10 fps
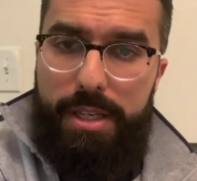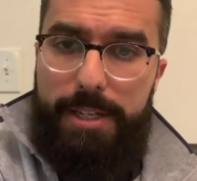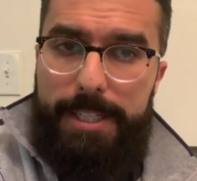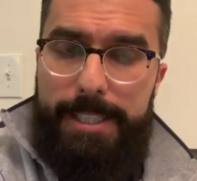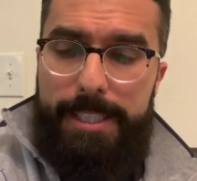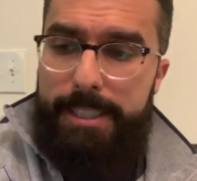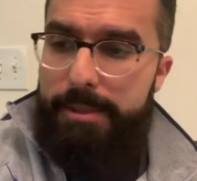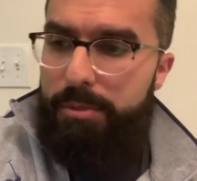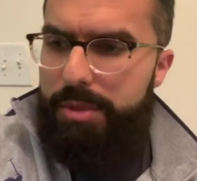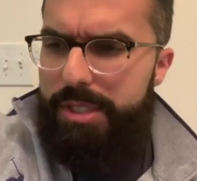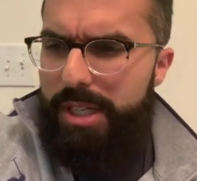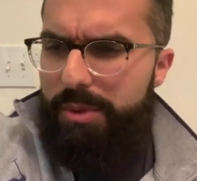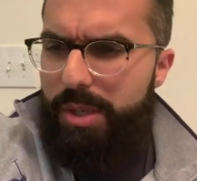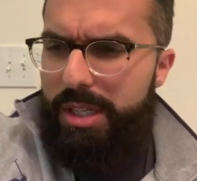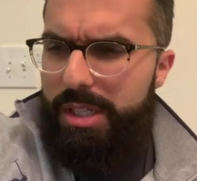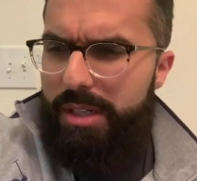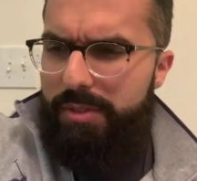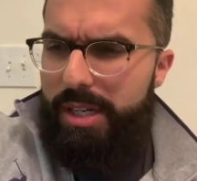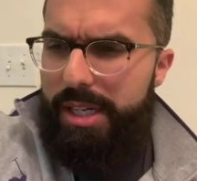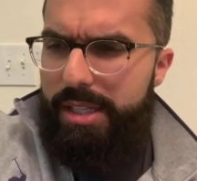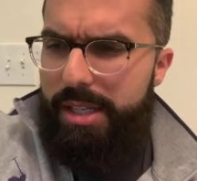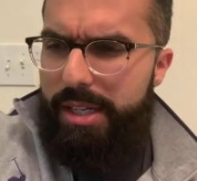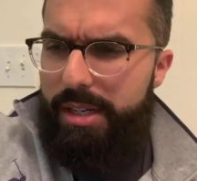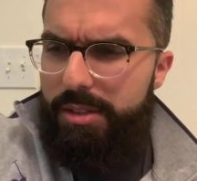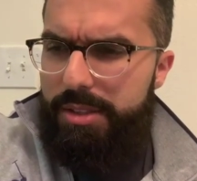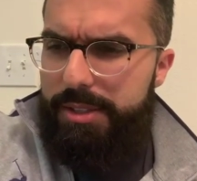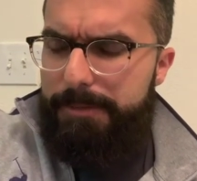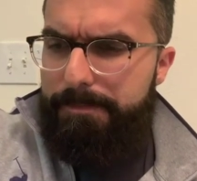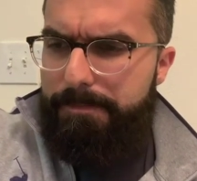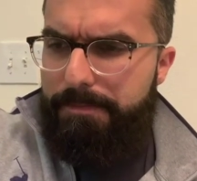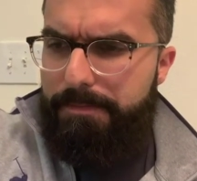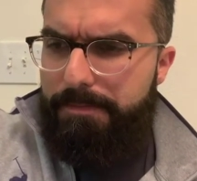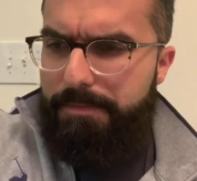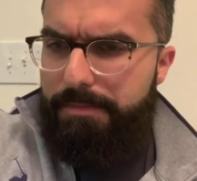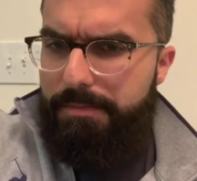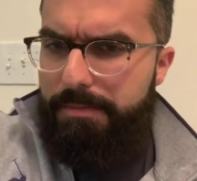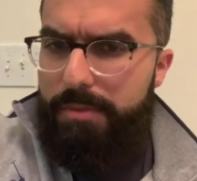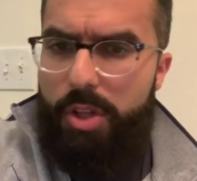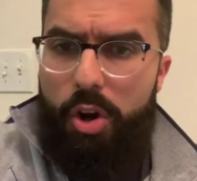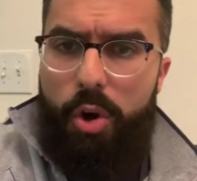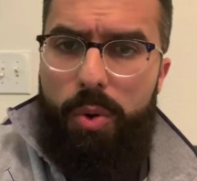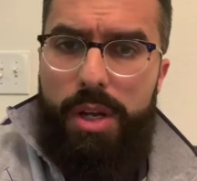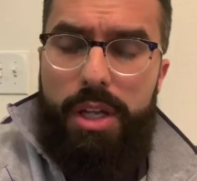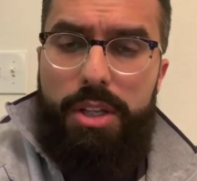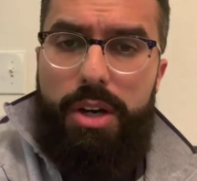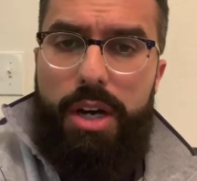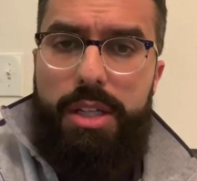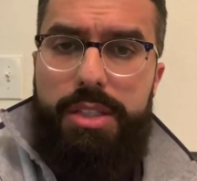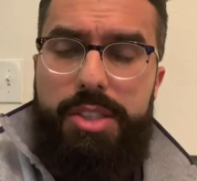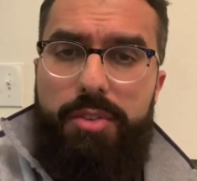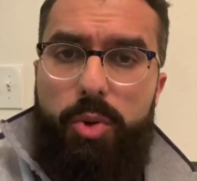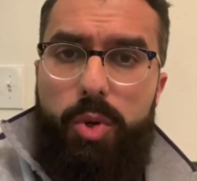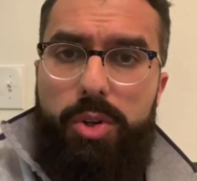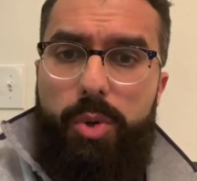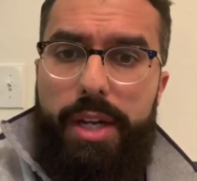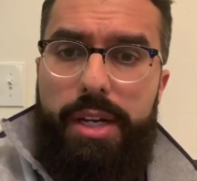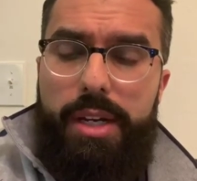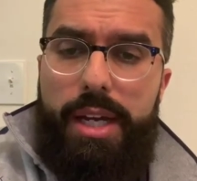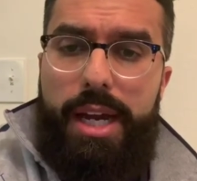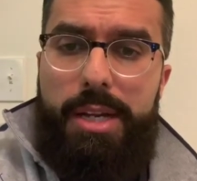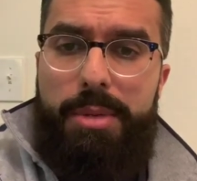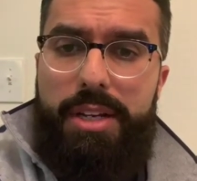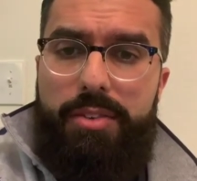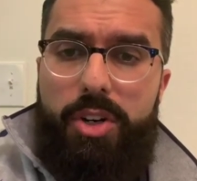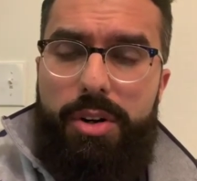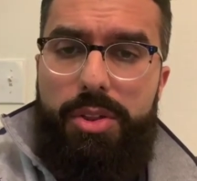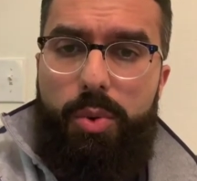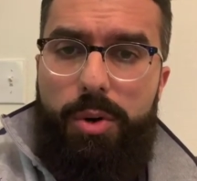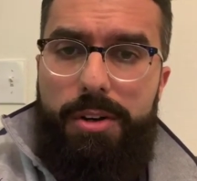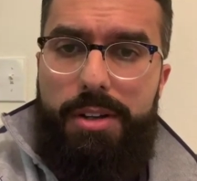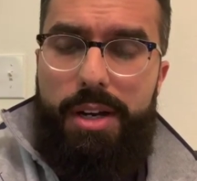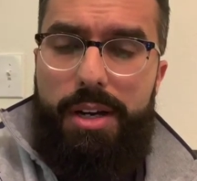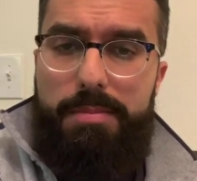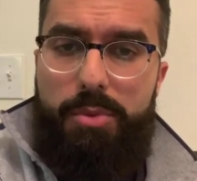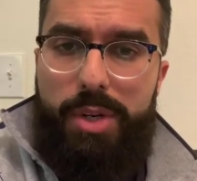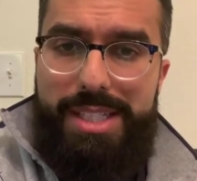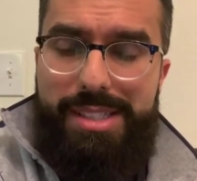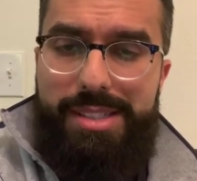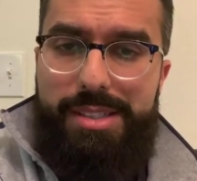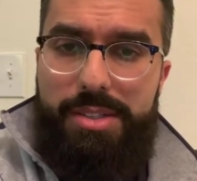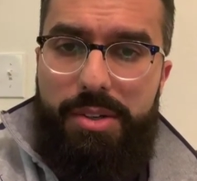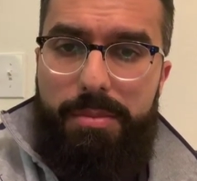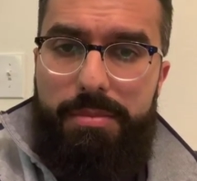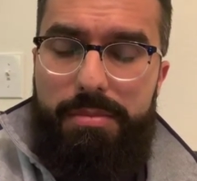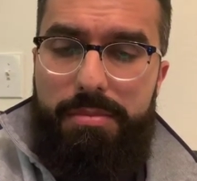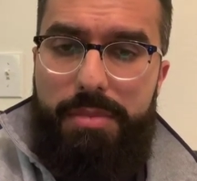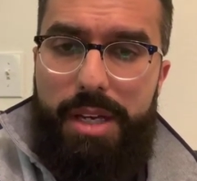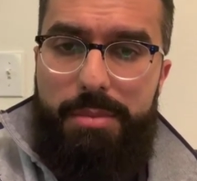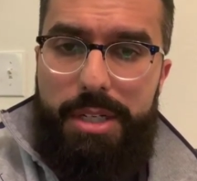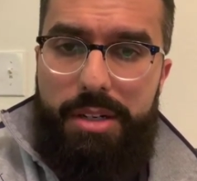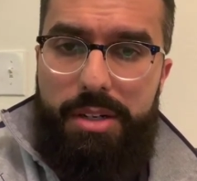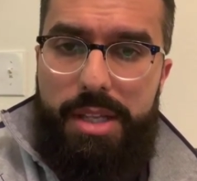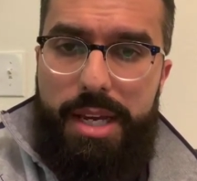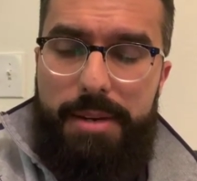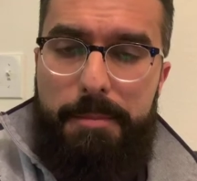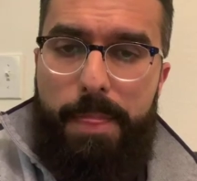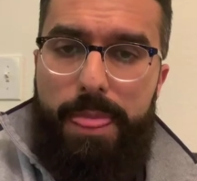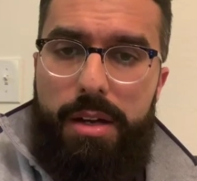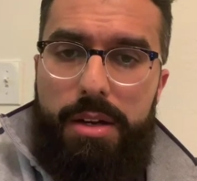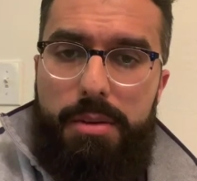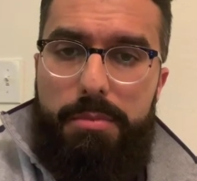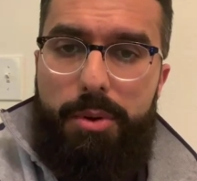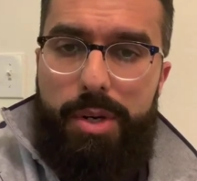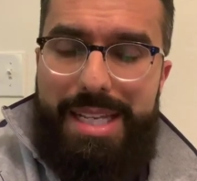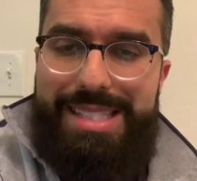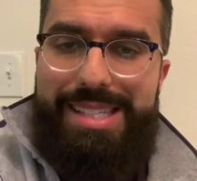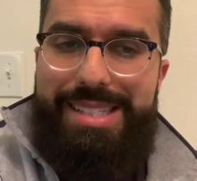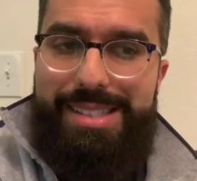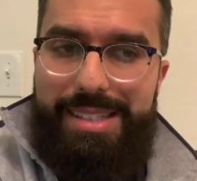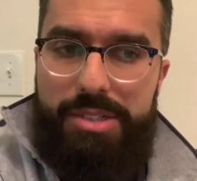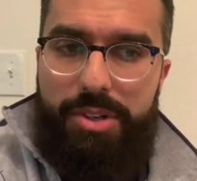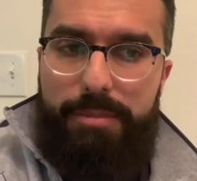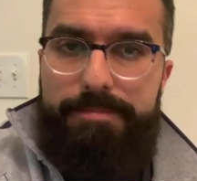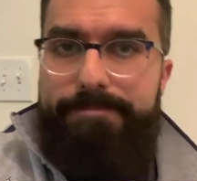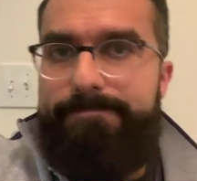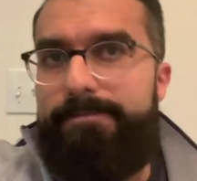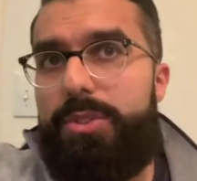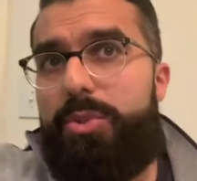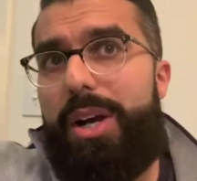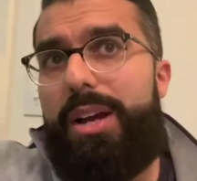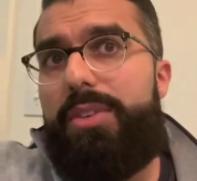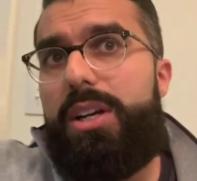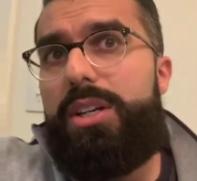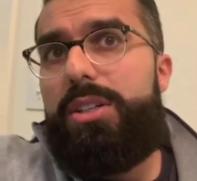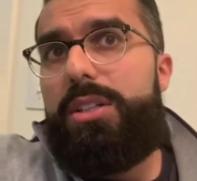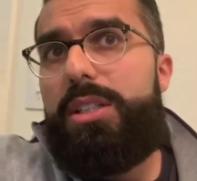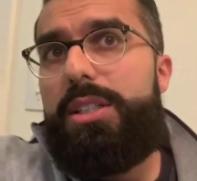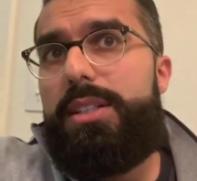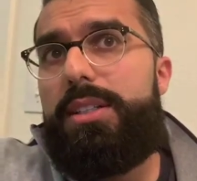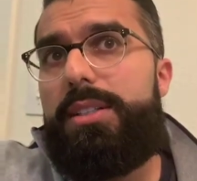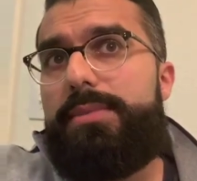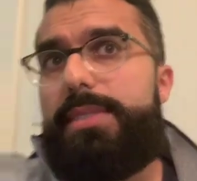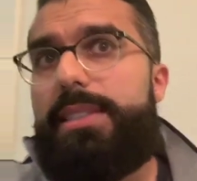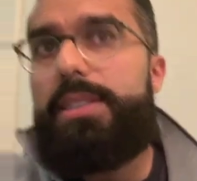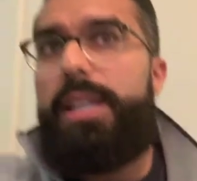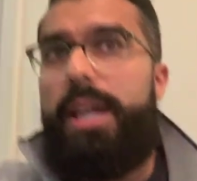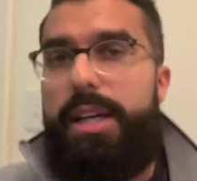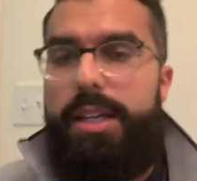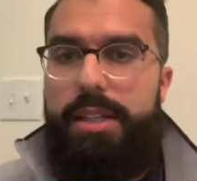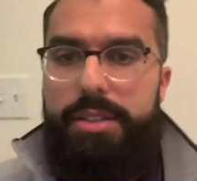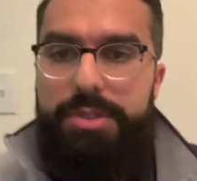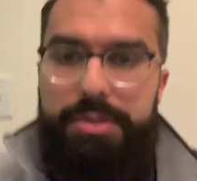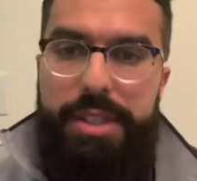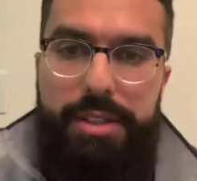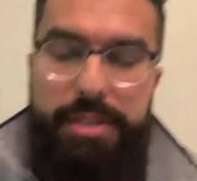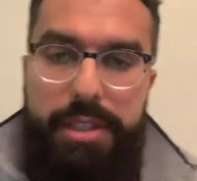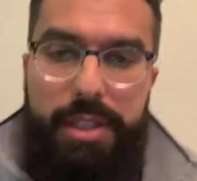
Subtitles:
Did I want to cover anything else? Oh, let's cover real quick. Anybody ever heard of the word Mirizzi syndrome? Anybody heard of that? Mirizzi syndrome. Do I have a good... Yeah, I kind of do here.